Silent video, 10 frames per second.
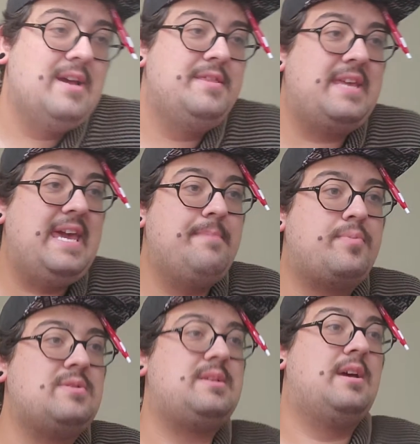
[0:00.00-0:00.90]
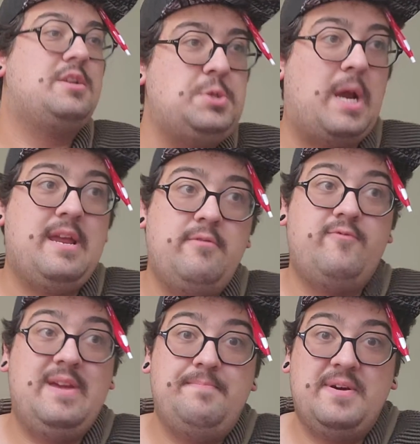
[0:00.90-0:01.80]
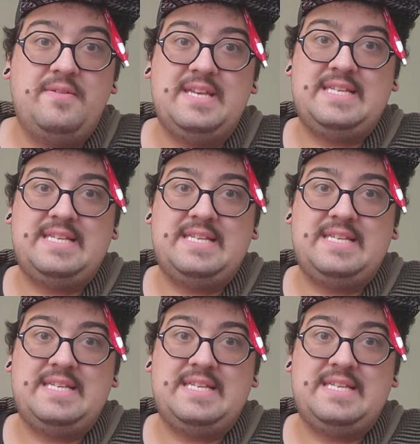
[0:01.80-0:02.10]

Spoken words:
The Keepers try and rebuild the